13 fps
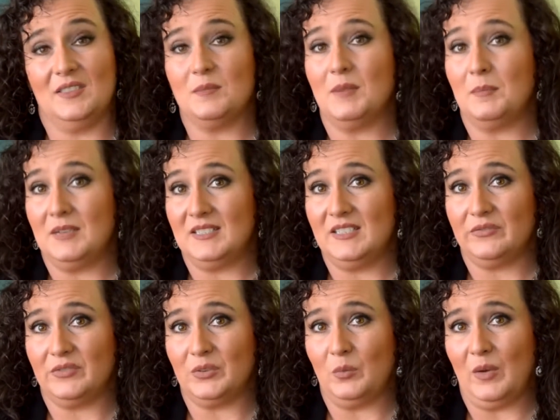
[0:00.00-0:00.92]
heat them up in a
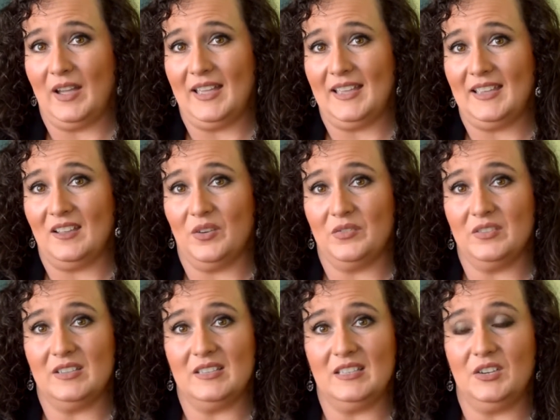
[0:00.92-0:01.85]
different way on
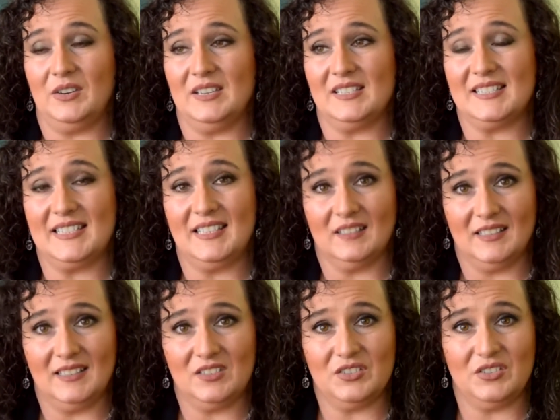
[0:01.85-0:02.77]
the, in a
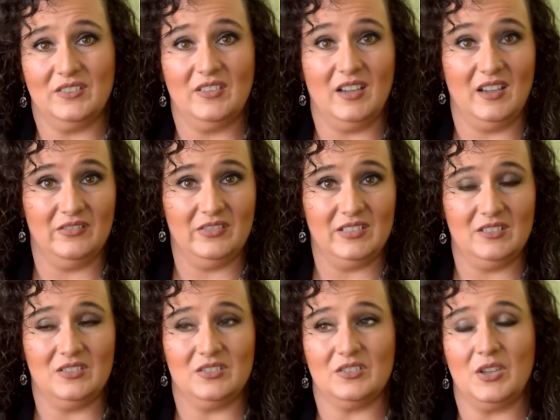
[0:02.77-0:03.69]
skillet or in the
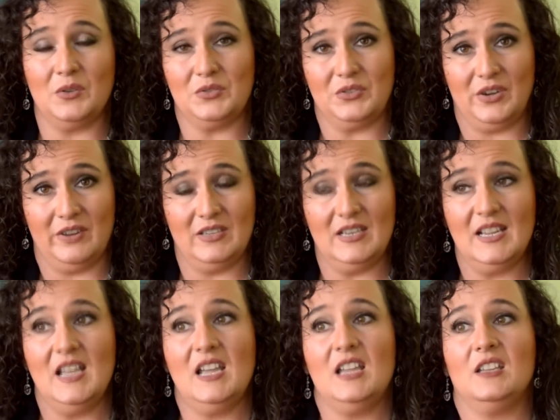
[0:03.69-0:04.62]
oven or toaster oven.
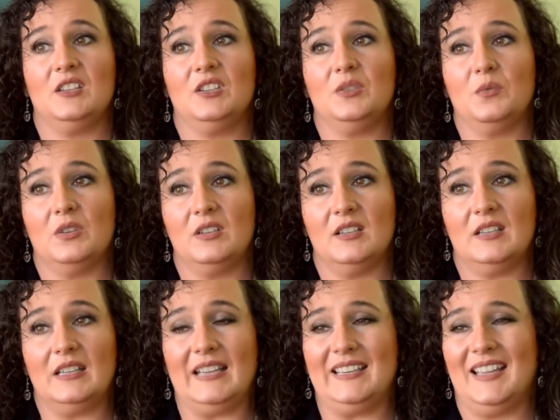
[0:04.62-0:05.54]
You want
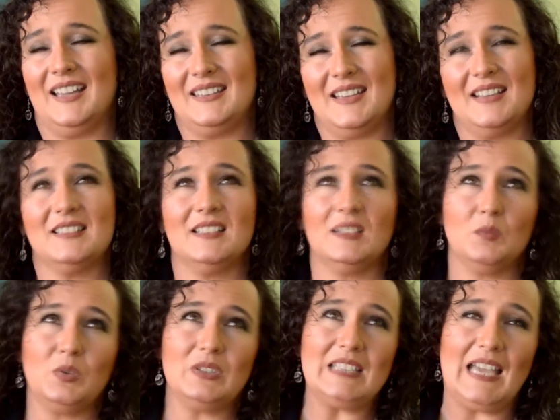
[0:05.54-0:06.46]
to, yeah, it takes a
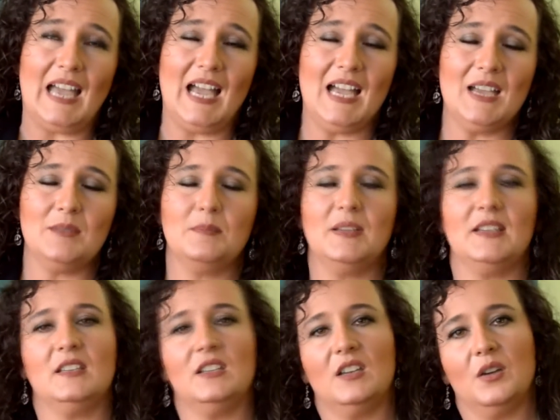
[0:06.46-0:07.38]
little more time,
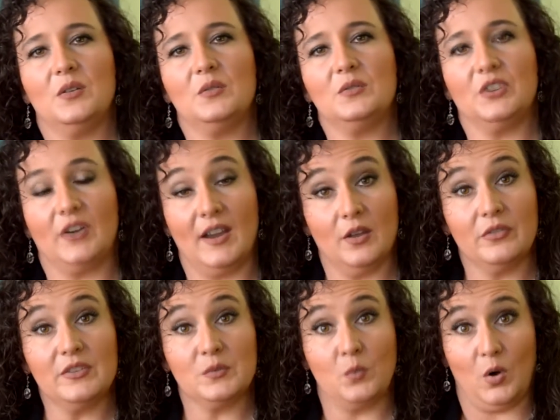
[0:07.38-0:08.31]
but your
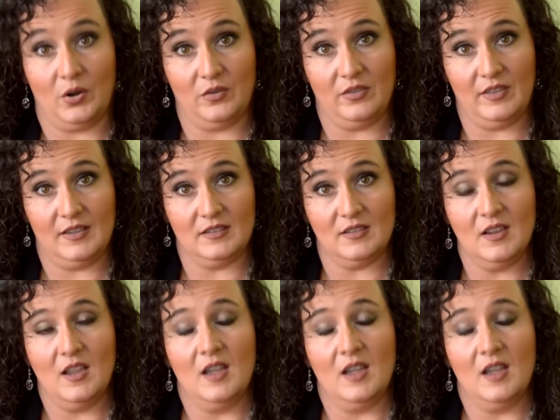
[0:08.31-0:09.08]
health is worth it.